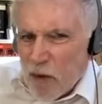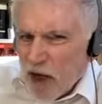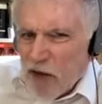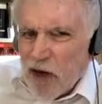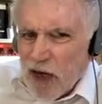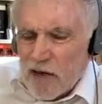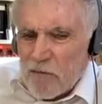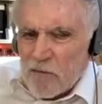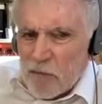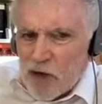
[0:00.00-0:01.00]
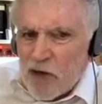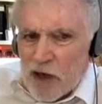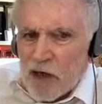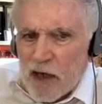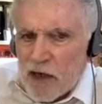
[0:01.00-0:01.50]
My mother had
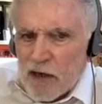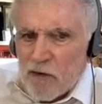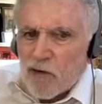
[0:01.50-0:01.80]
particularly had